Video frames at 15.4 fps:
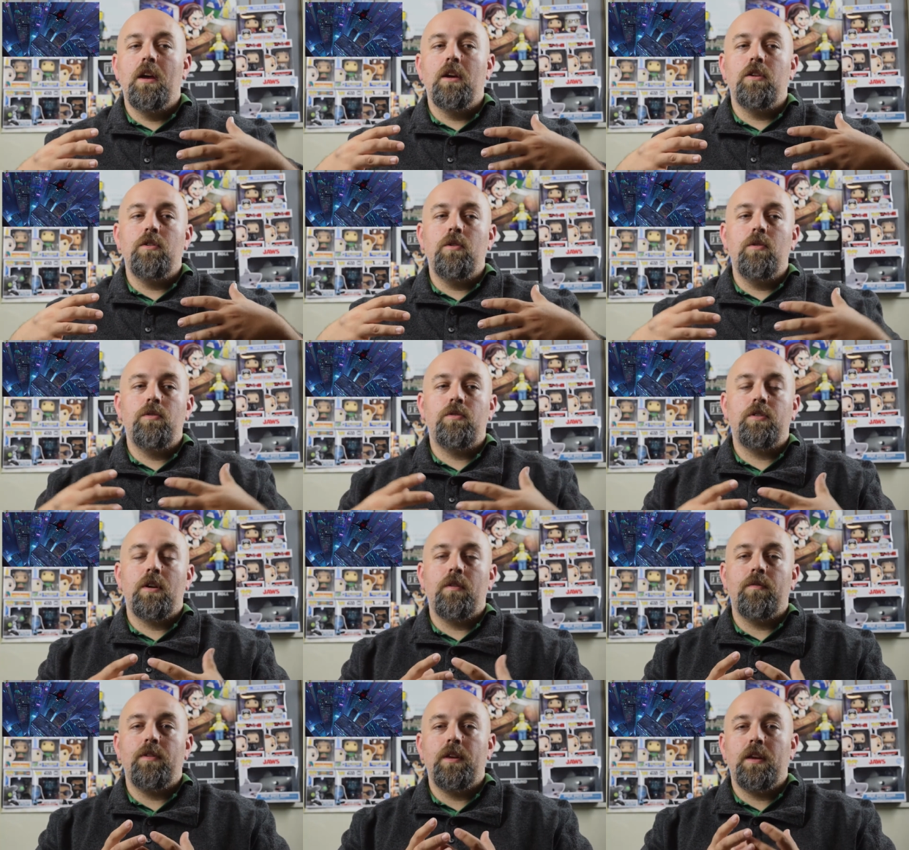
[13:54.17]
use
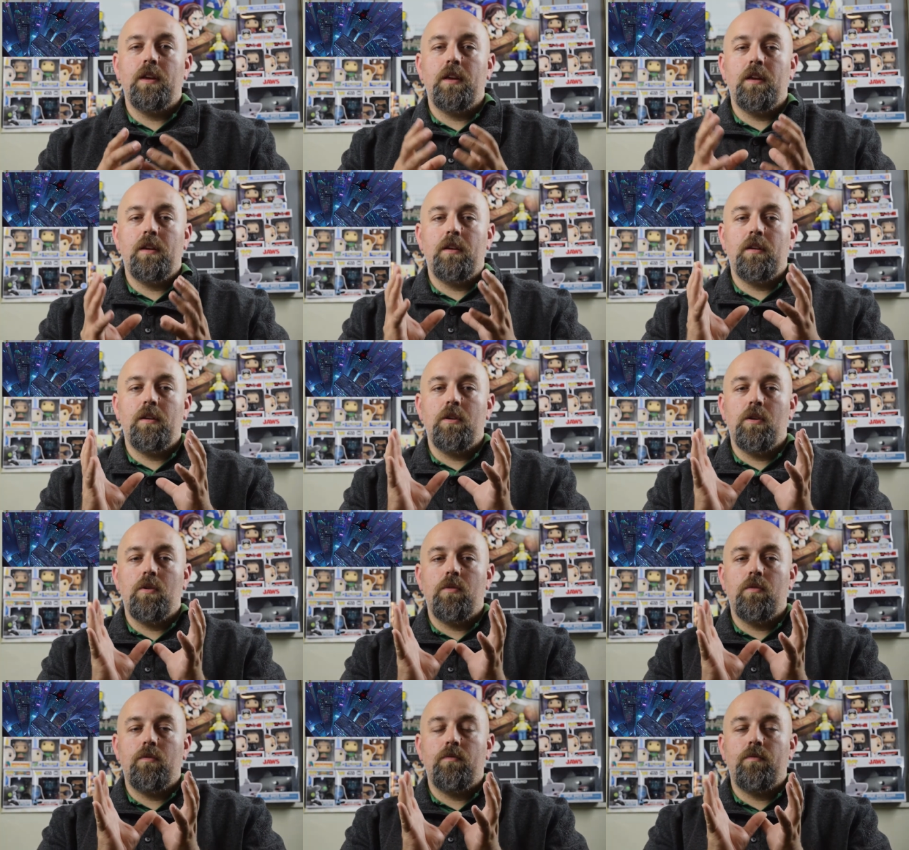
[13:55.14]
of the, you
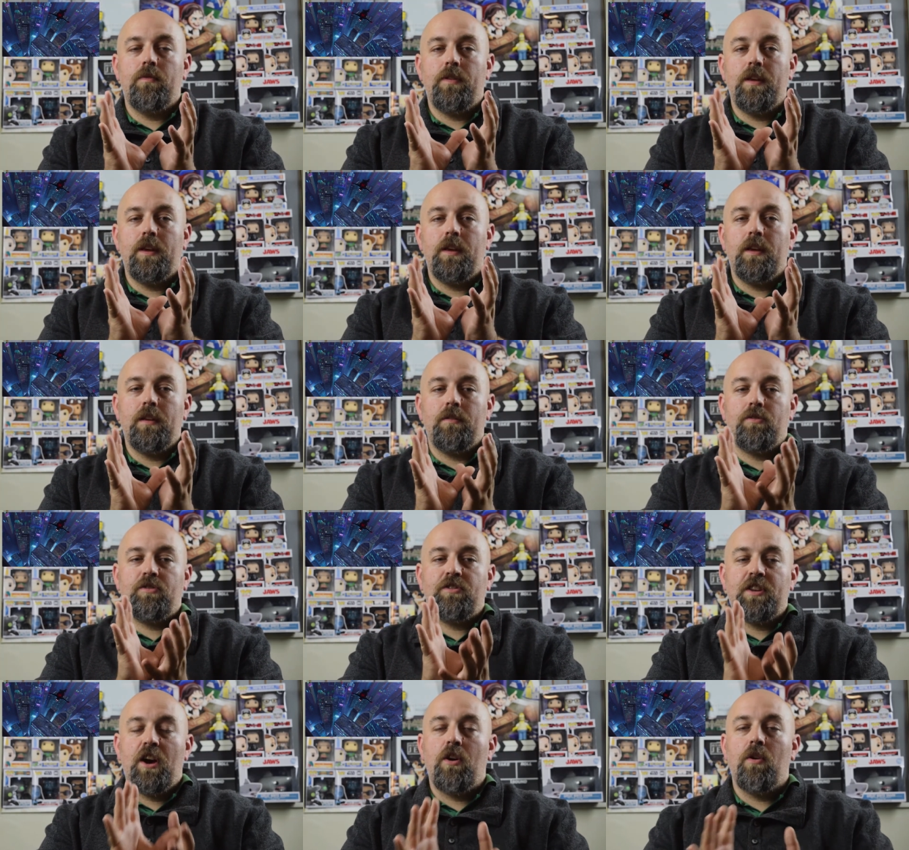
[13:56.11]
know, the
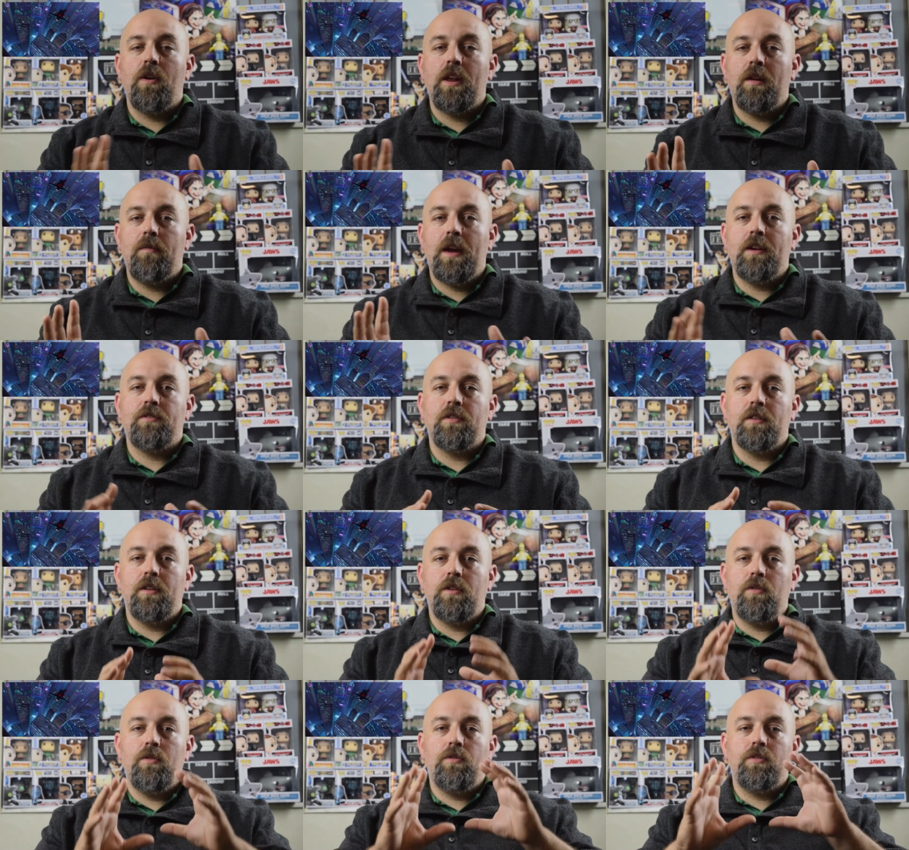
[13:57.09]
cell animation, the
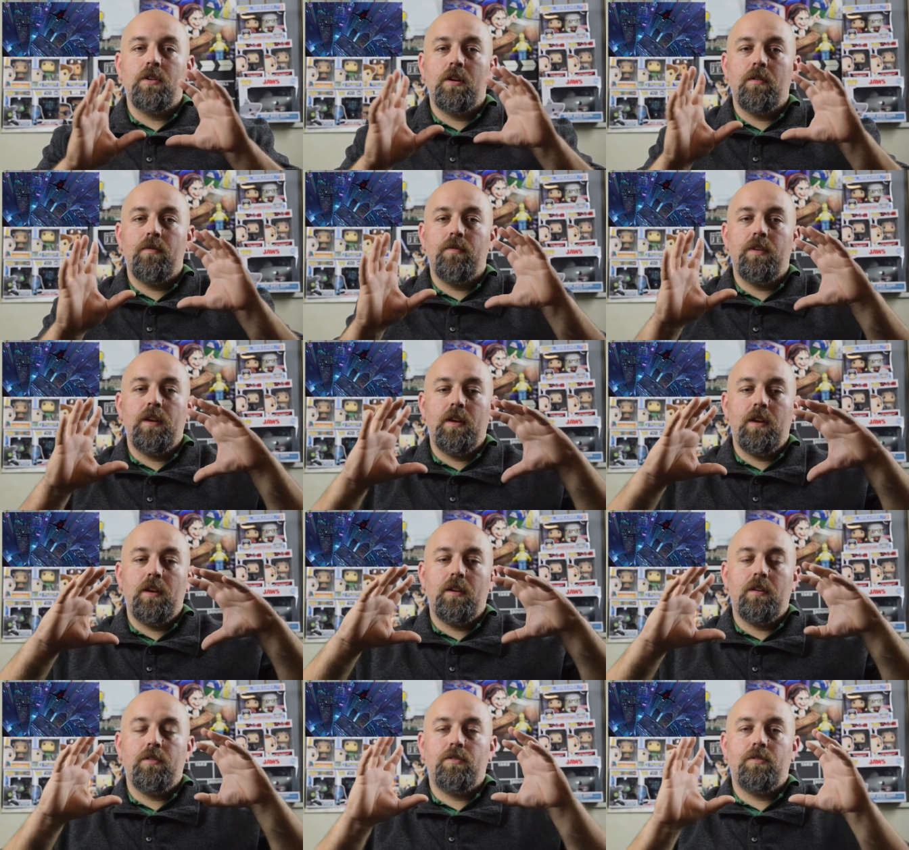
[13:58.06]
use of the,
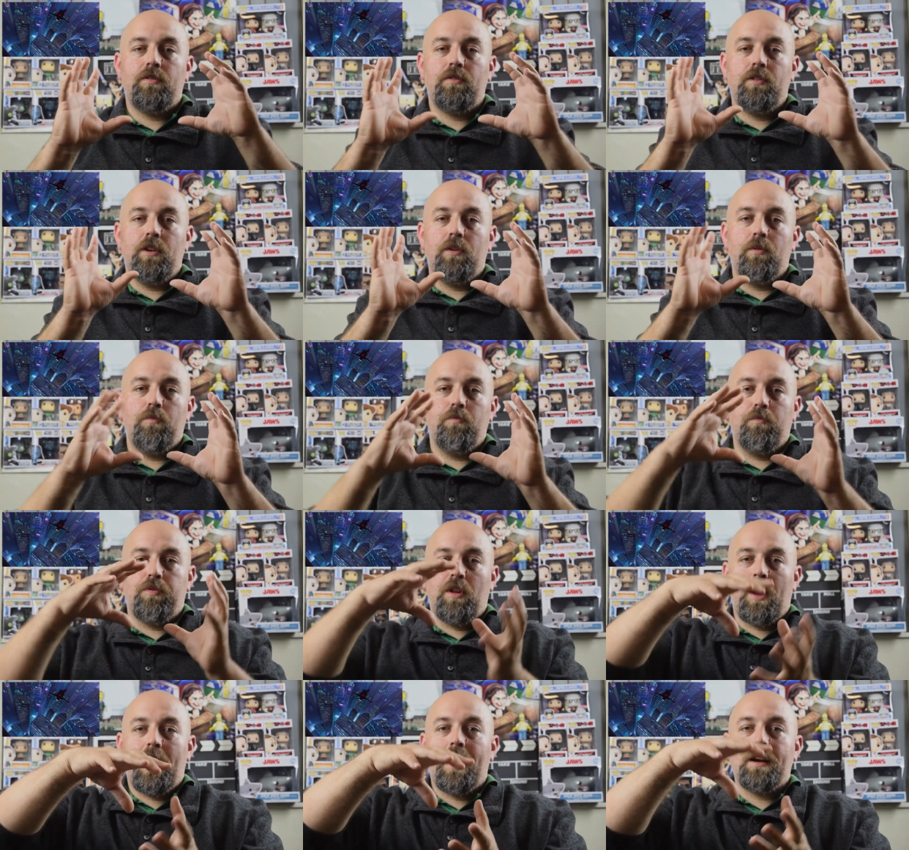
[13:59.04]
you know,
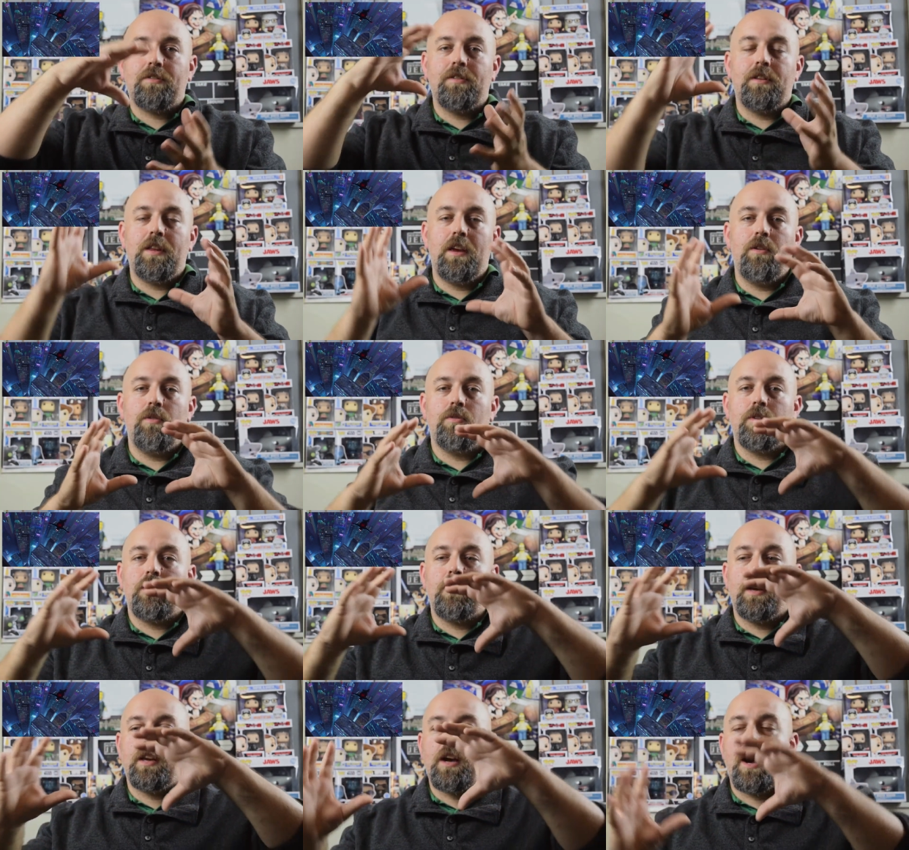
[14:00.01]
blocks that they use in
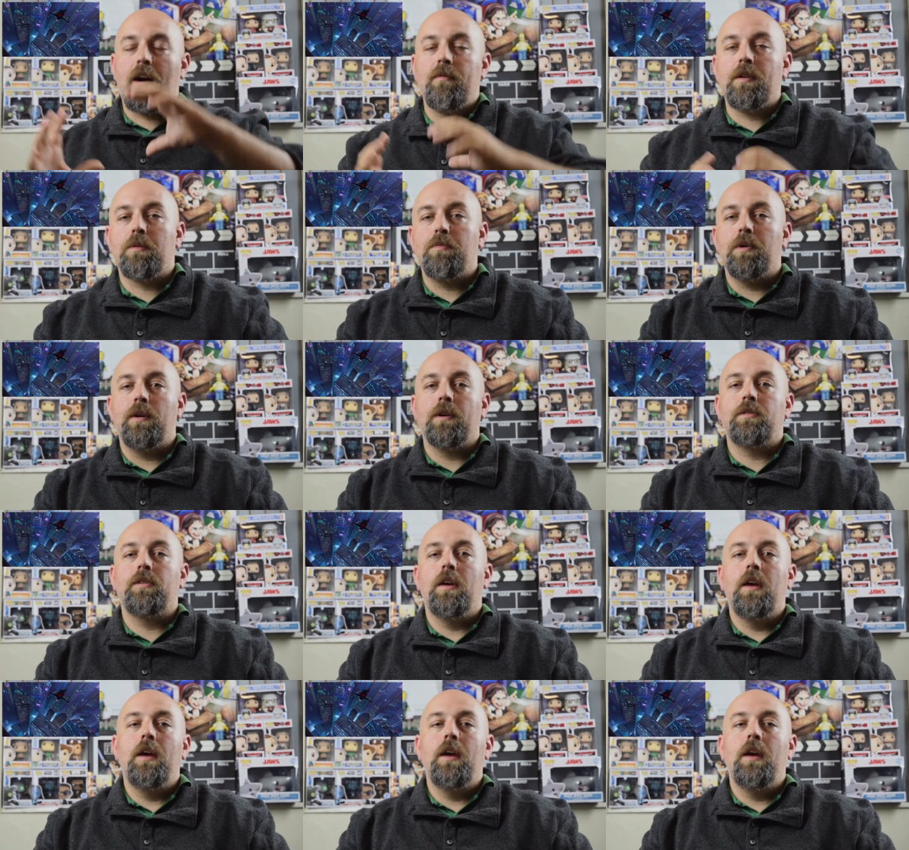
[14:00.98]
like comic books.